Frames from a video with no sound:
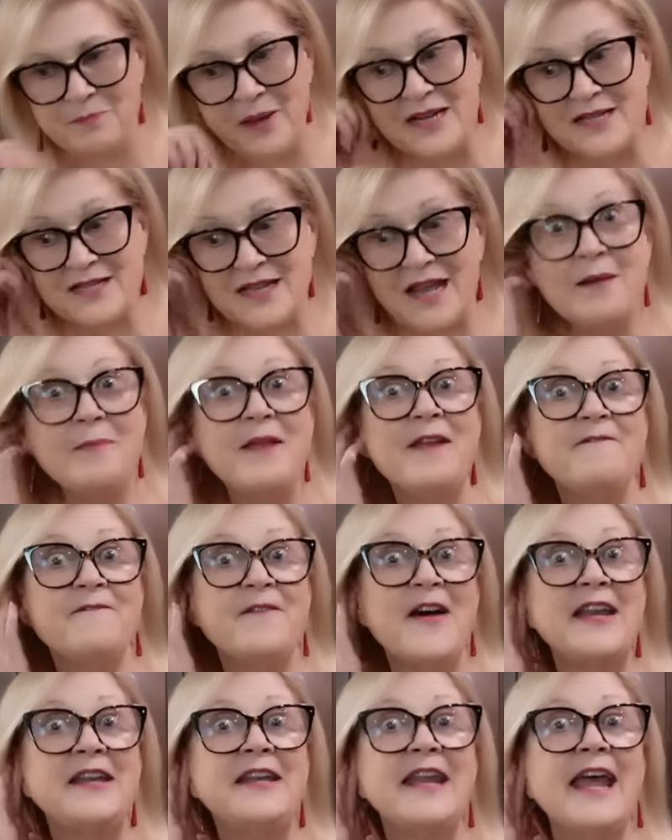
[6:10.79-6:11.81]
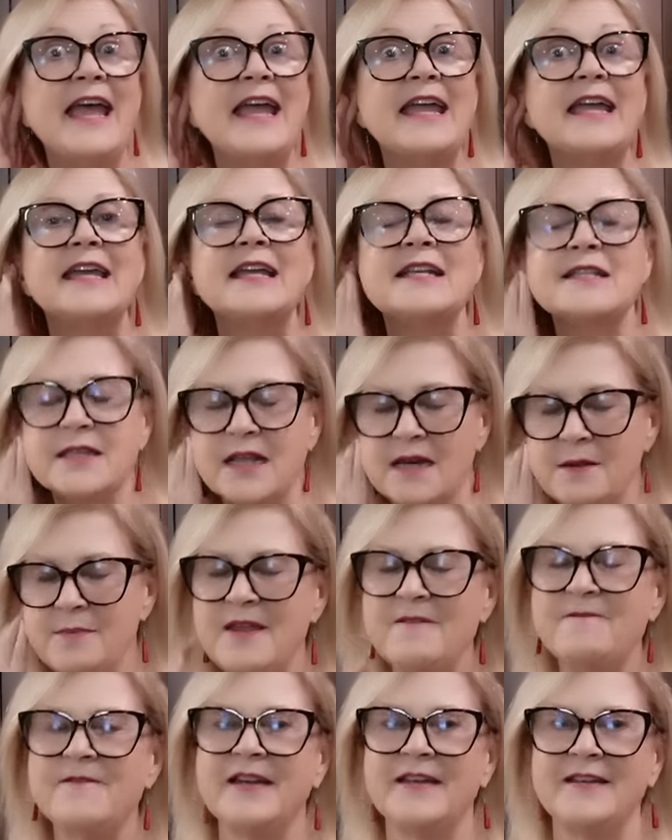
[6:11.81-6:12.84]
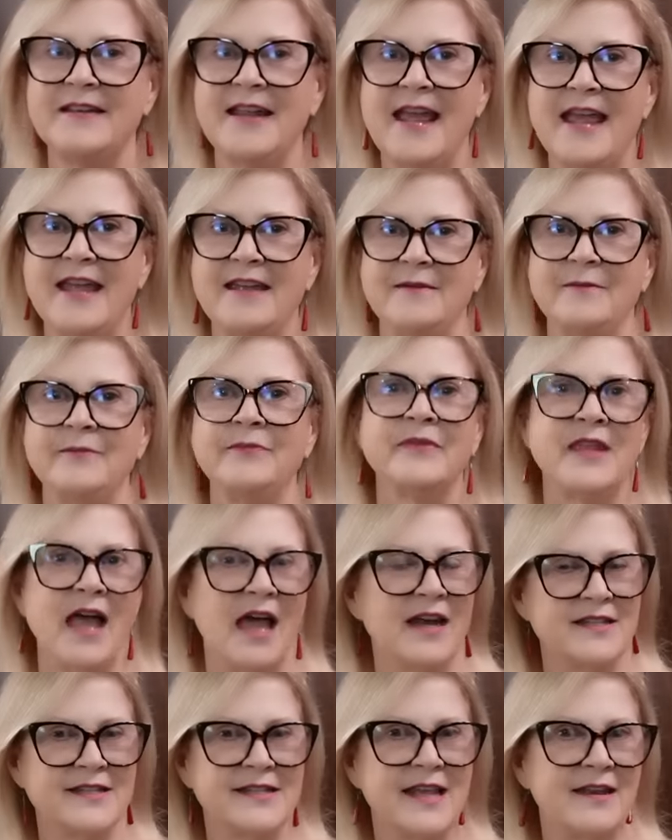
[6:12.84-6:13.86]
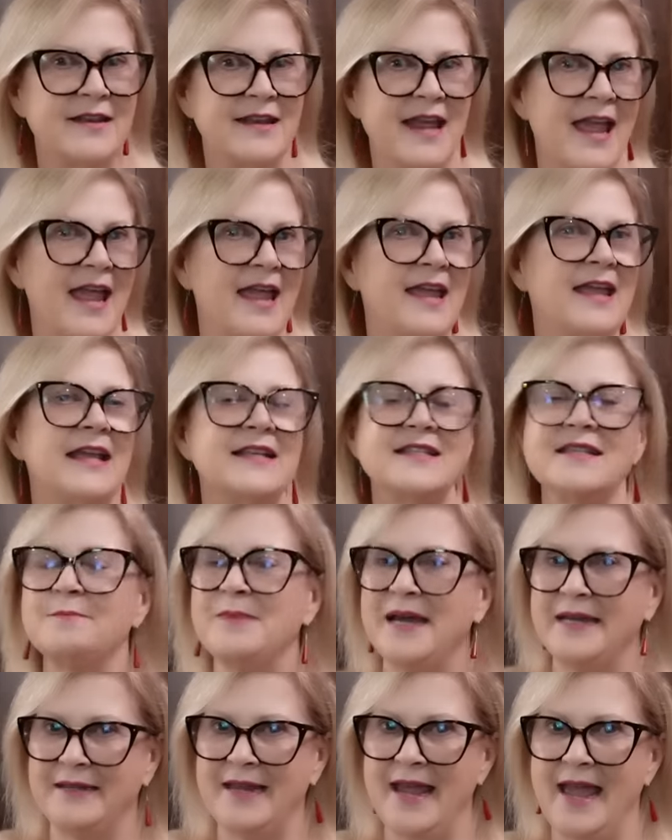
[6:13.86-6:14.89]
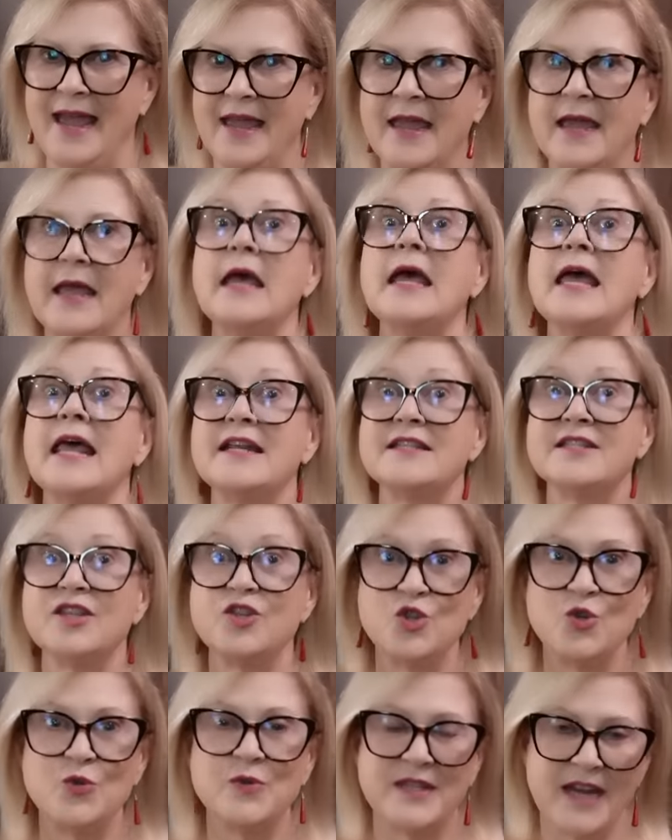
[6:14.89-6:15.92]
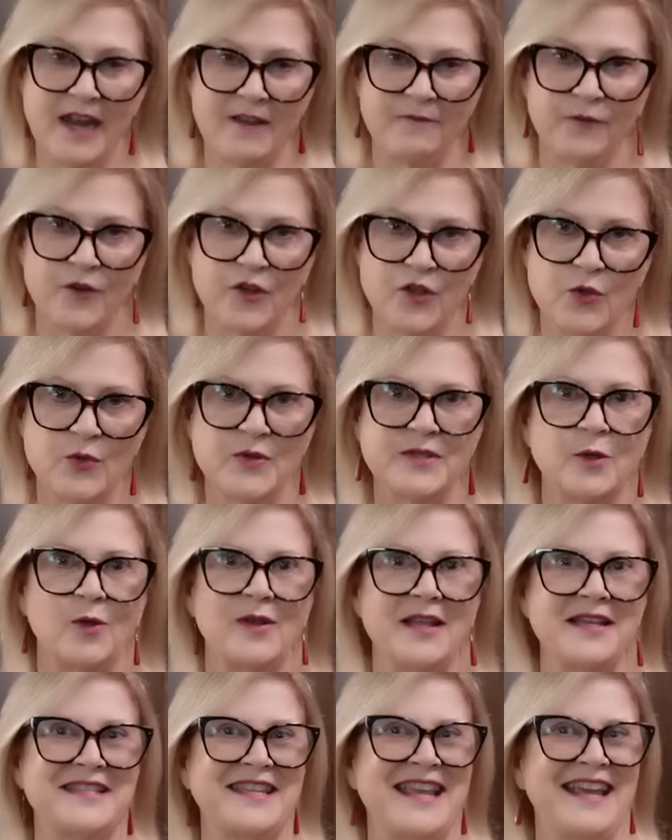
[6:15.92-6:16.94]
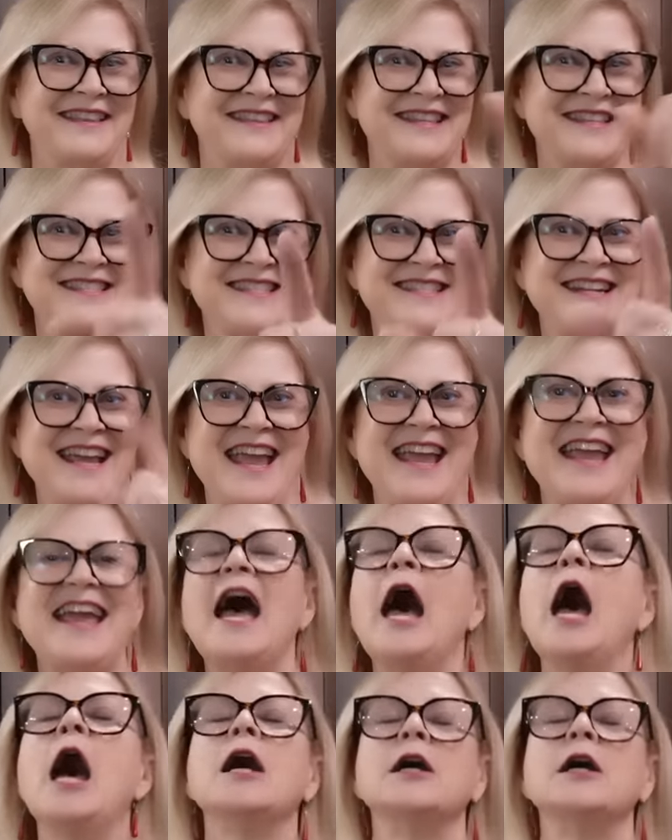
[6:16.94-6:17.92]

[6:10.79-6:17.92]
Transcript: but it's going to be a fun day. It's going to be a fun day, not a Sunday. It's a Monday, and it's a Tuesday for you. So let's get this day